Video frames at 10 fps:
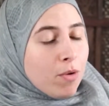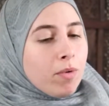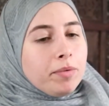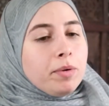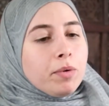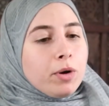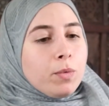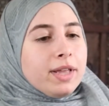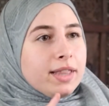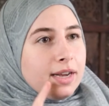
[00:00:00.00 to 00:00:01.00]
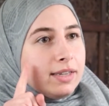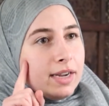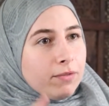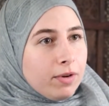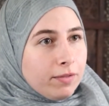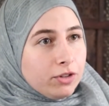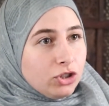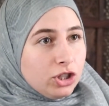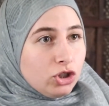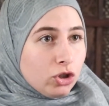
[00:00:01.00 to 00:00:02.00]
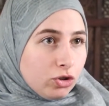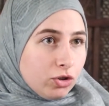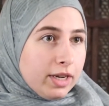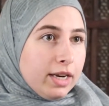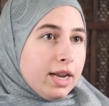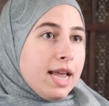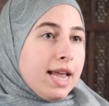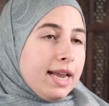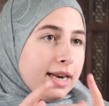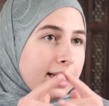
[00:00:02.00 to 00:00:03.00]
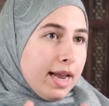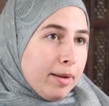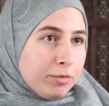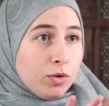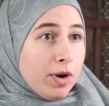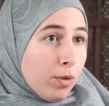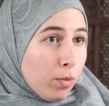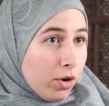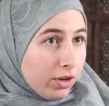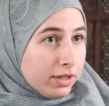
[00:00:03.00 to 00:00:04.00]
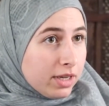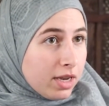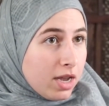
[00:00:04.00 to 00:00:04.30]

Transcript: where we work with deaf refugee children in camps around the world.